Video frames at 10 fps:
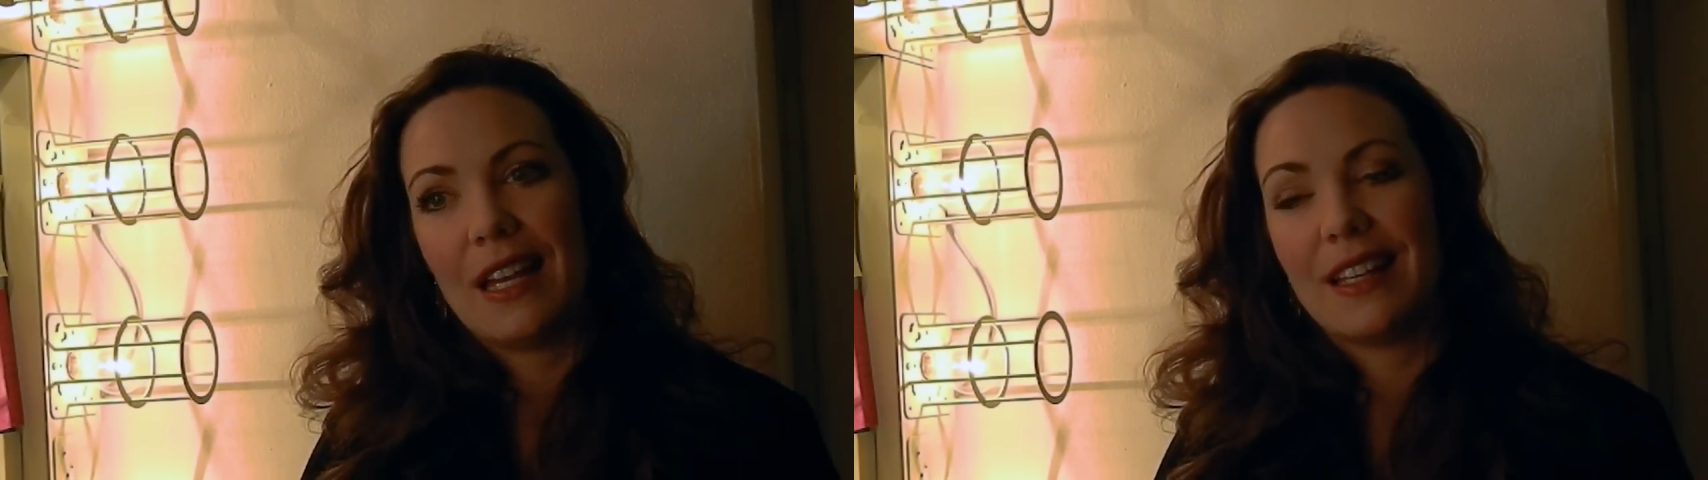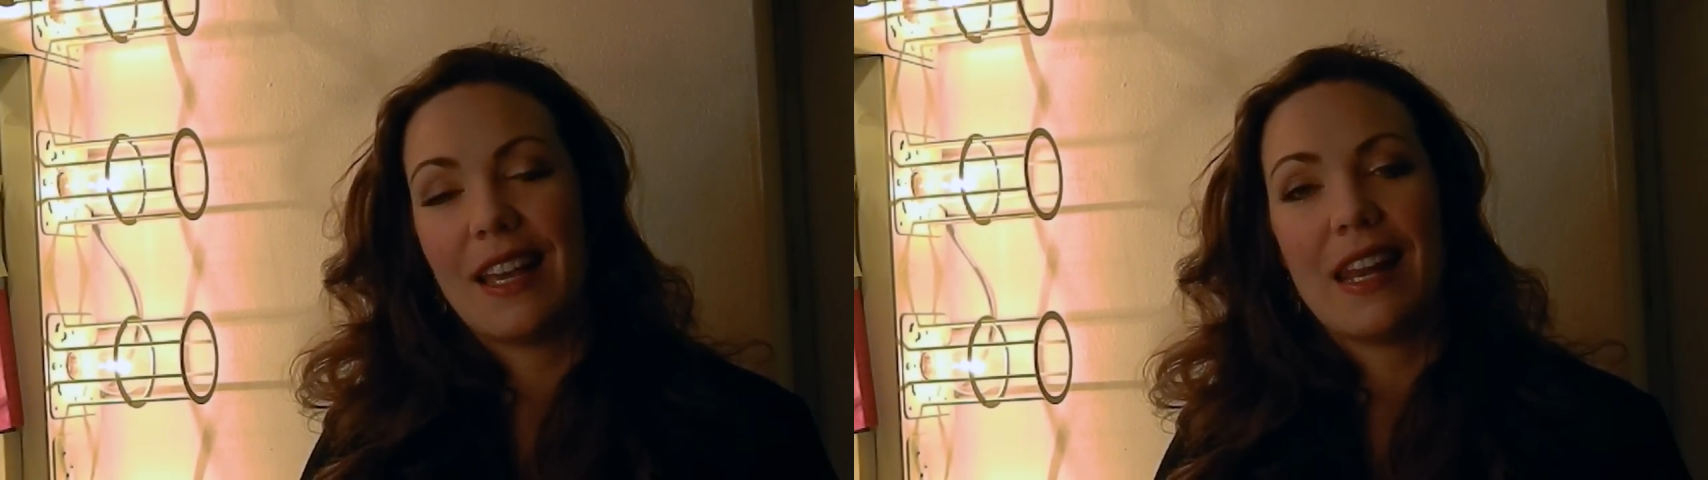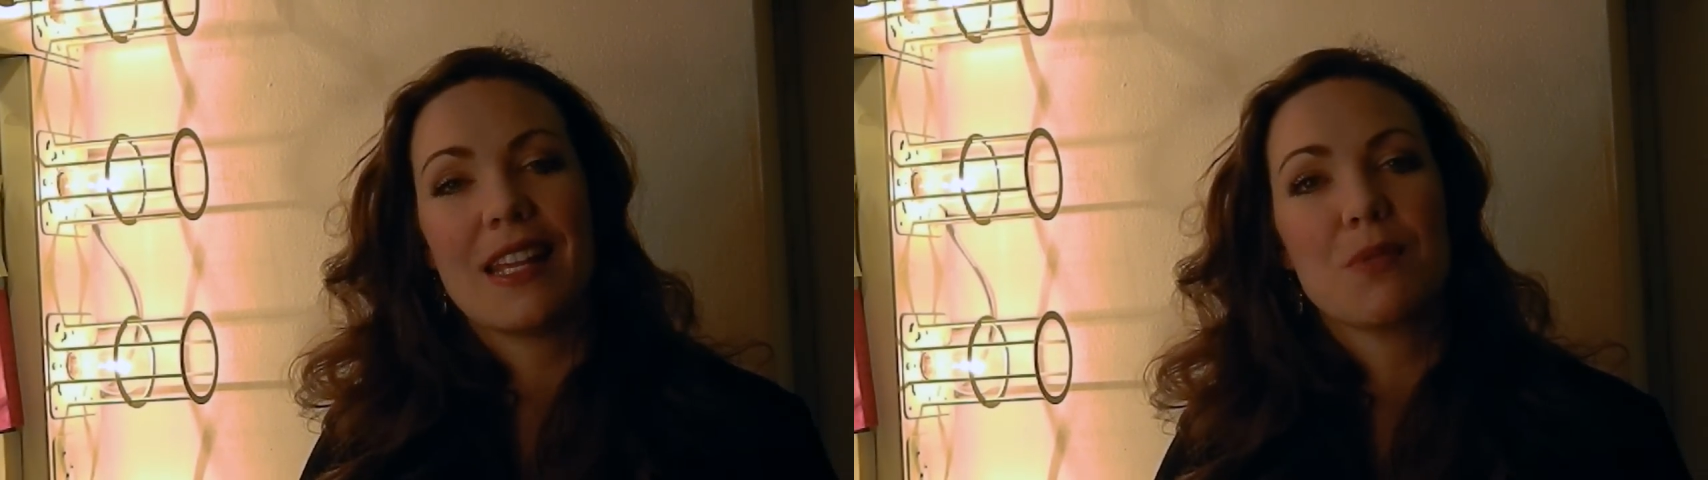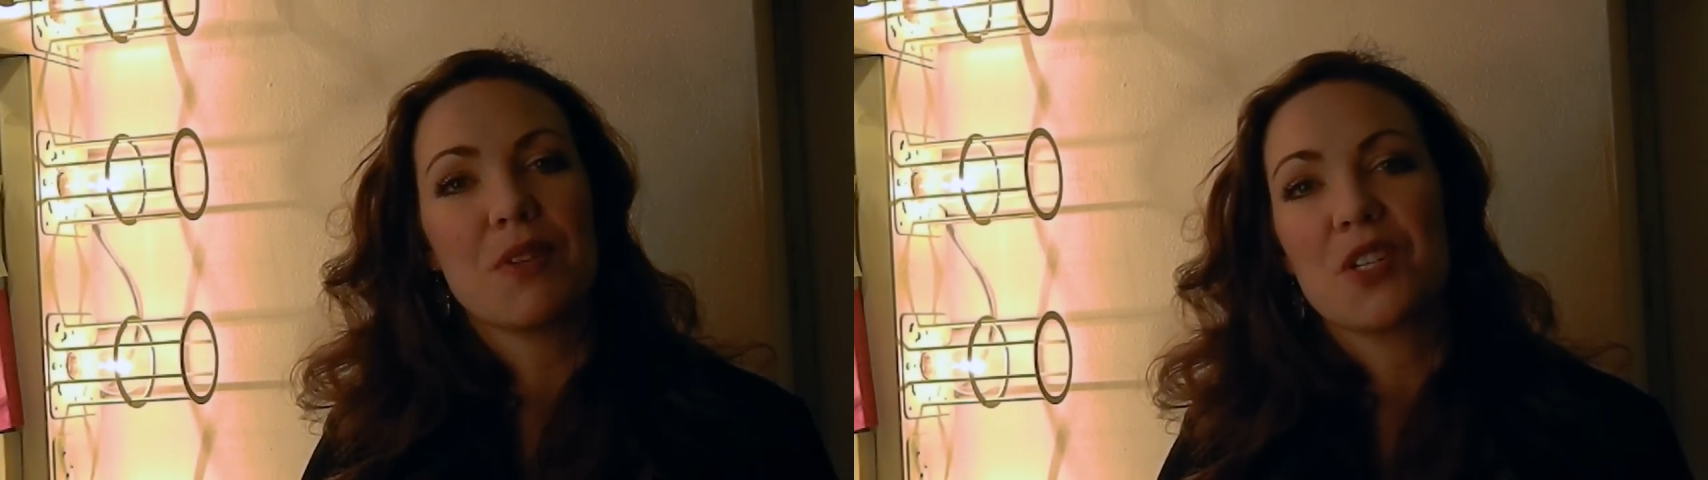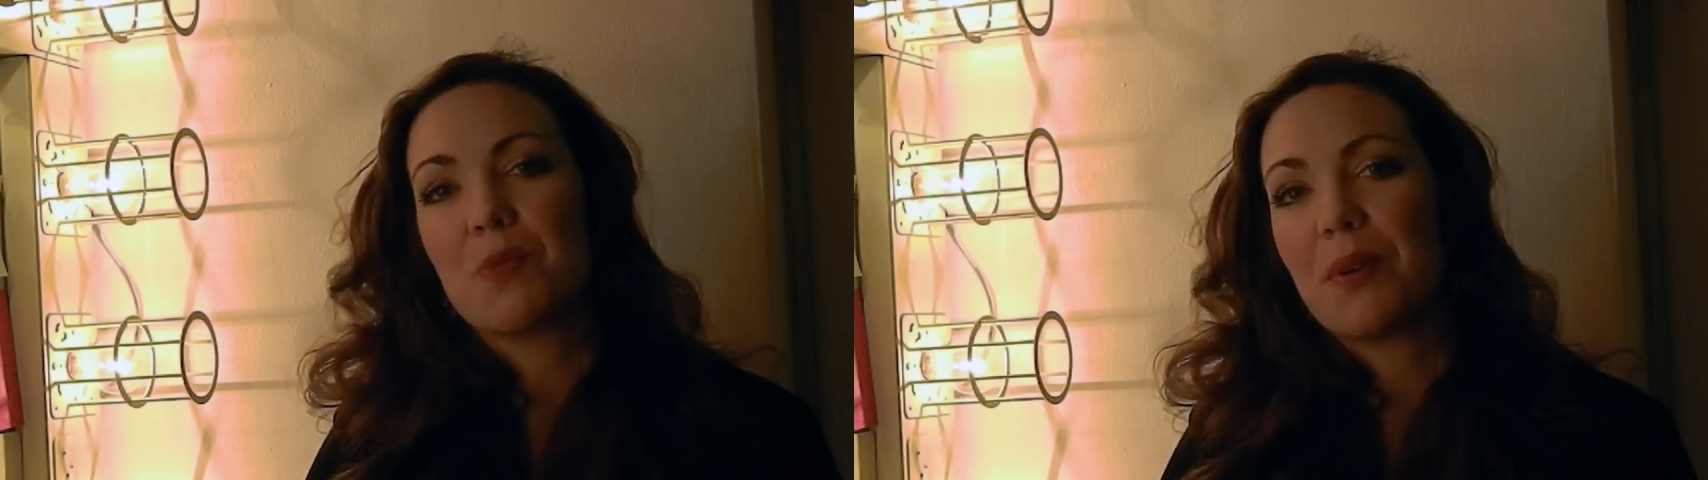getting as
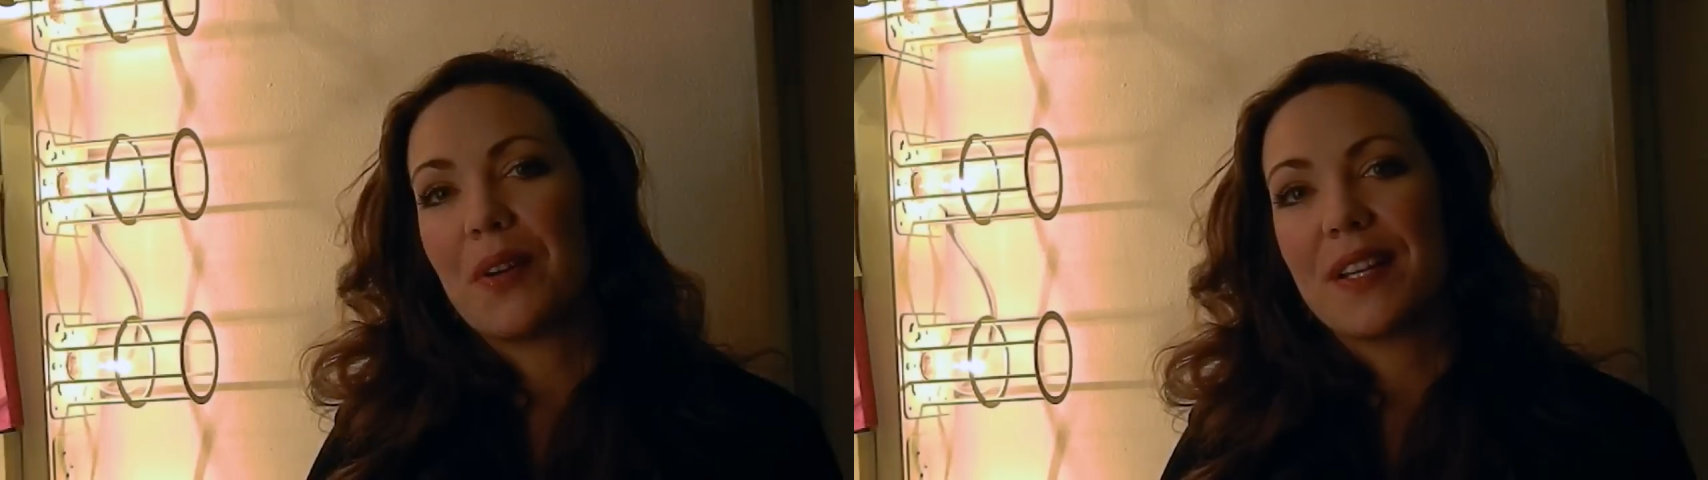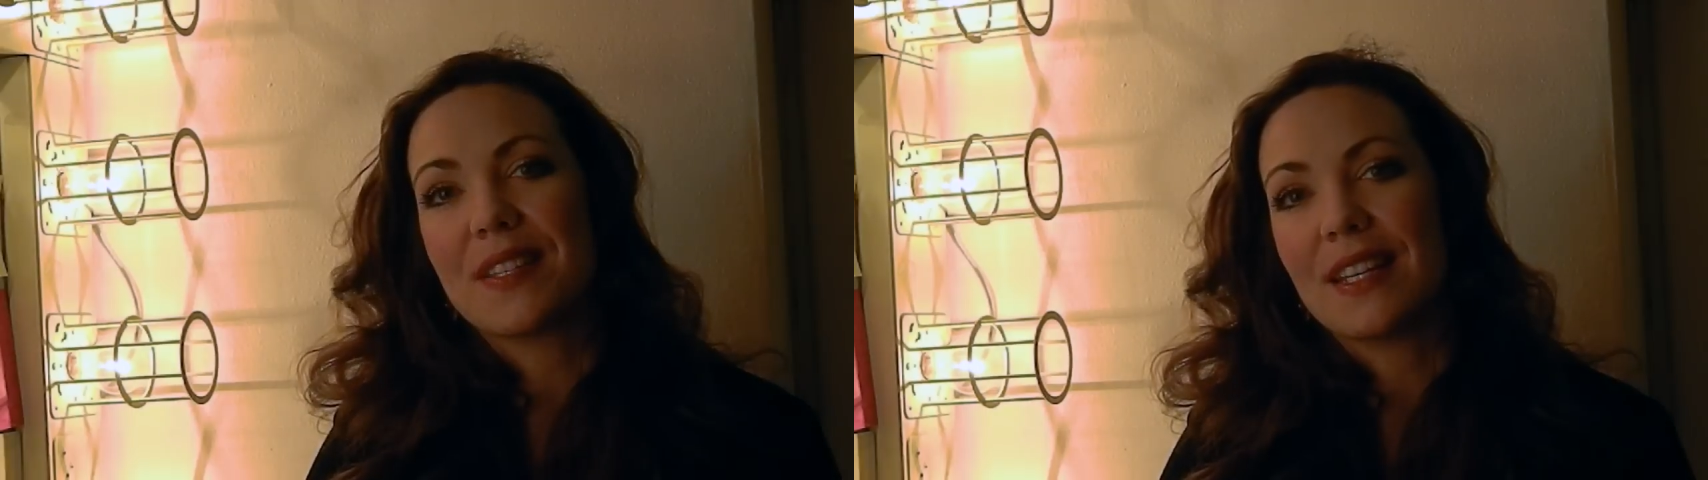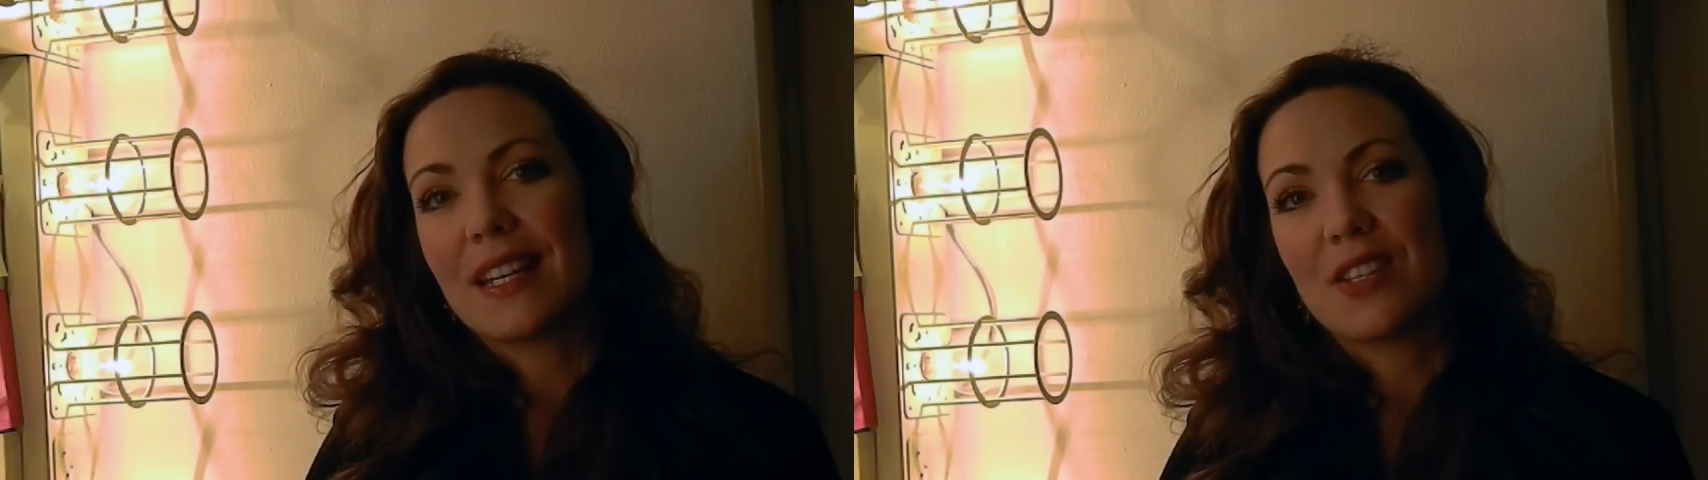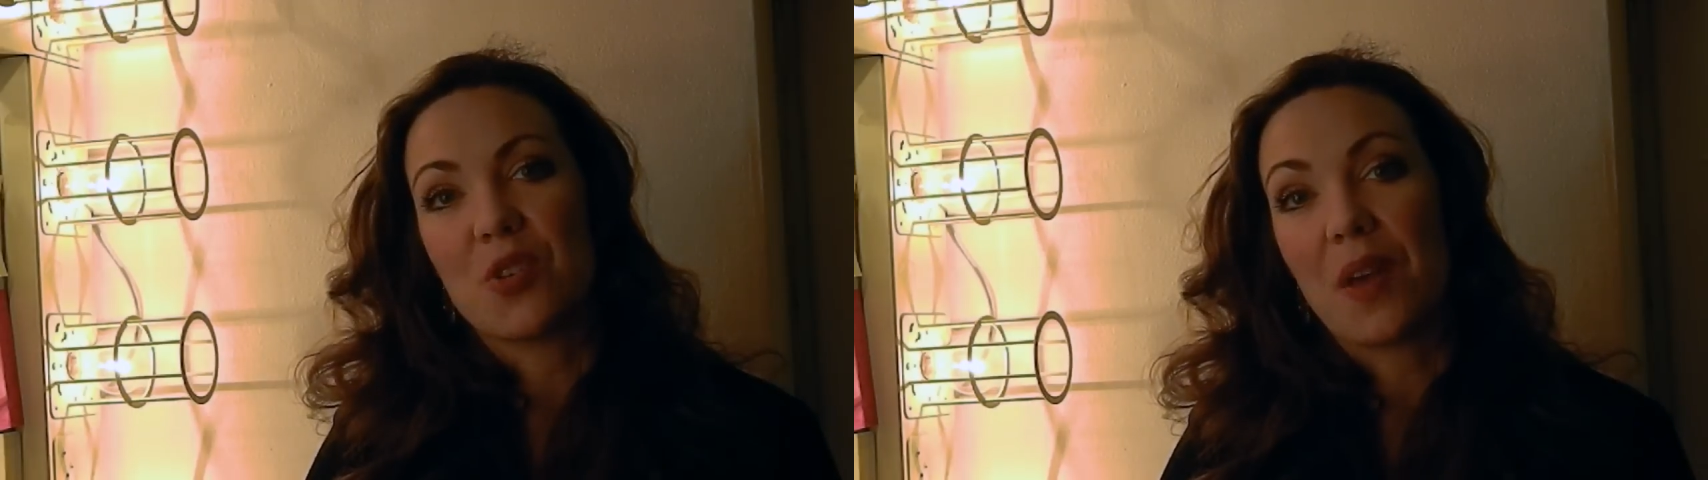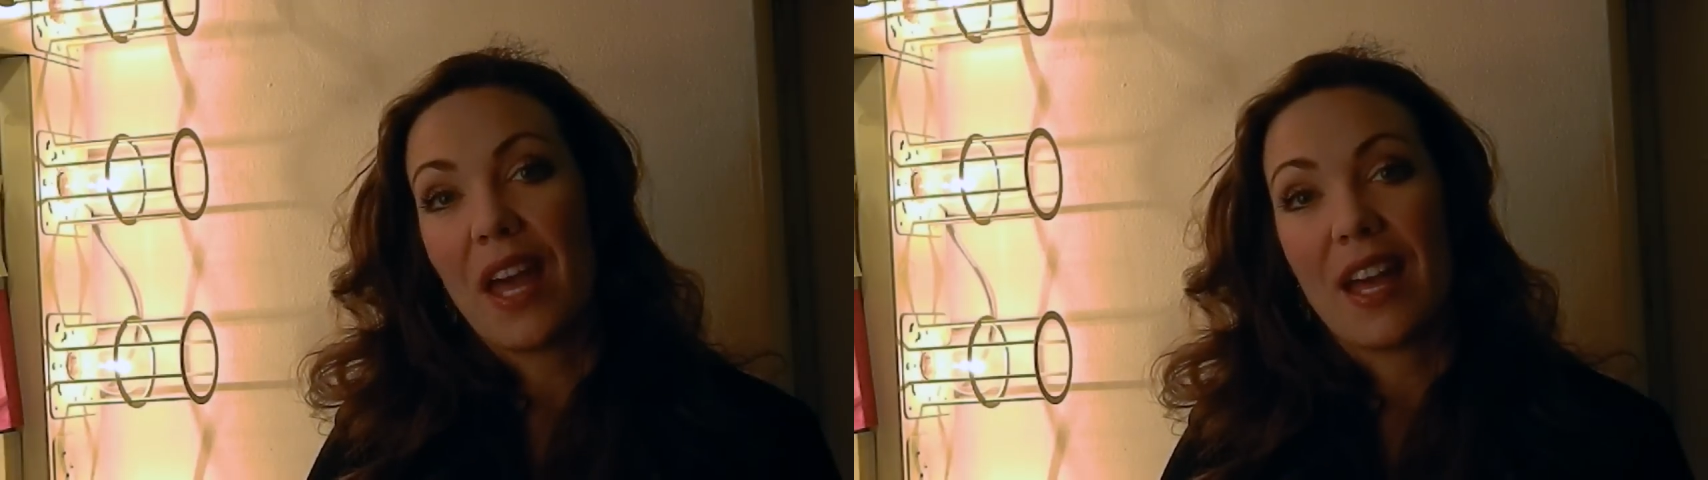much experience in it
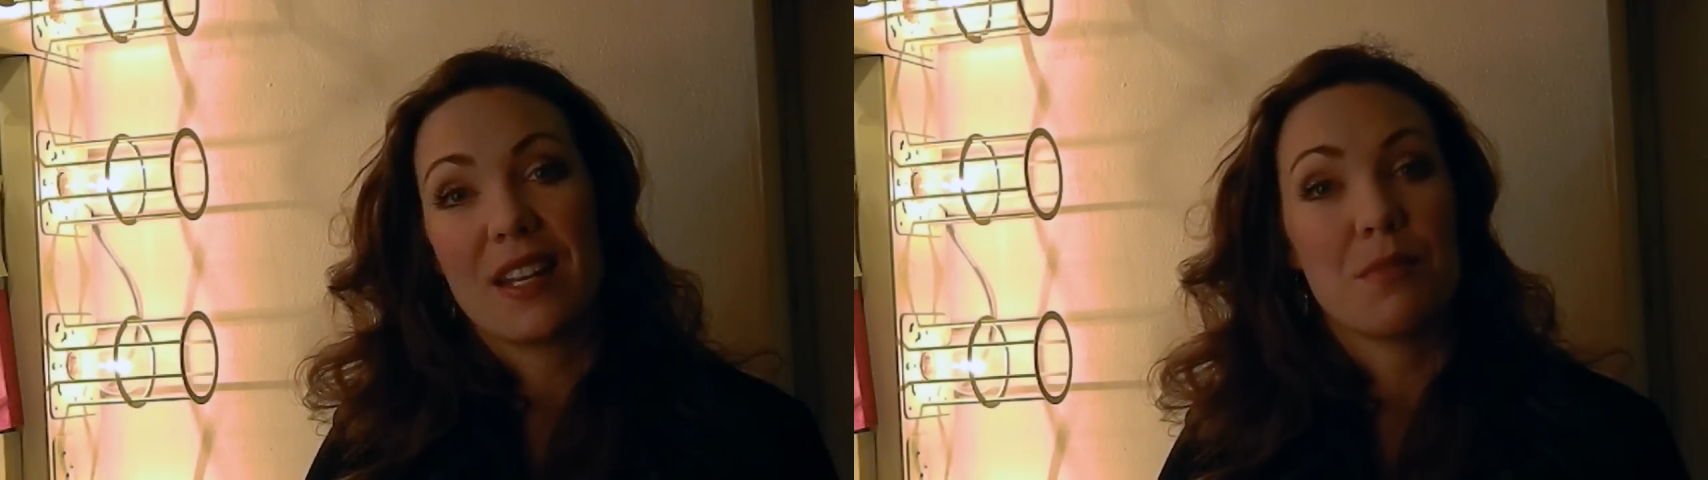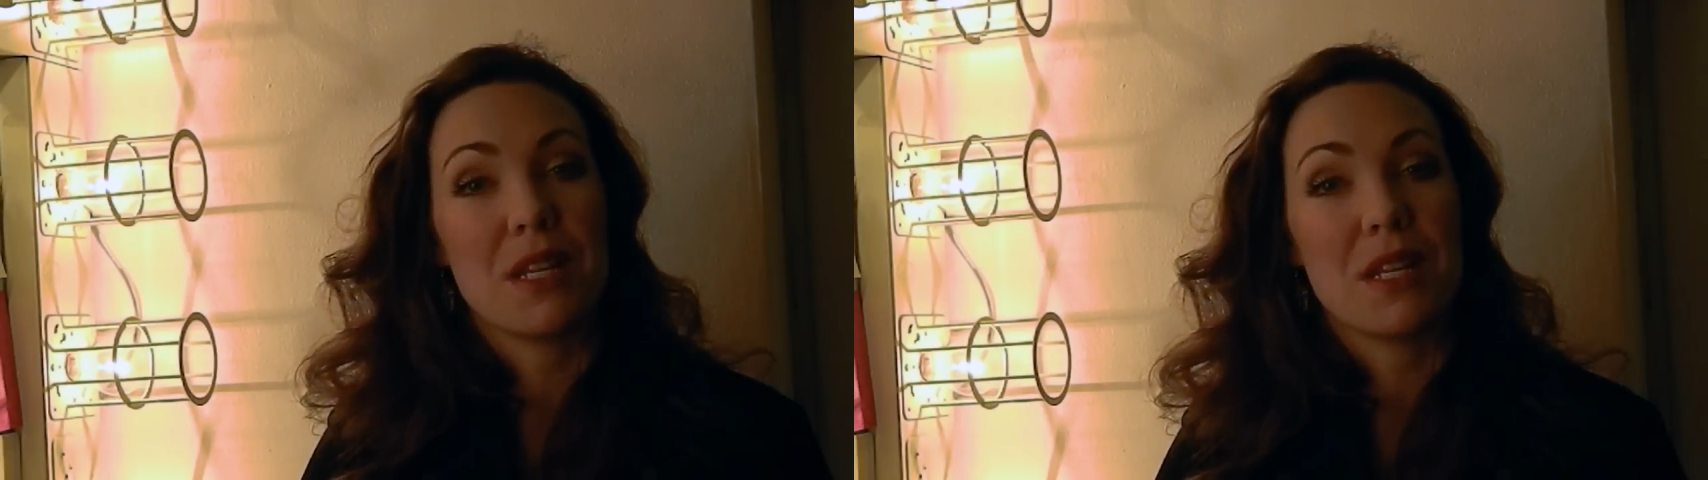as you can.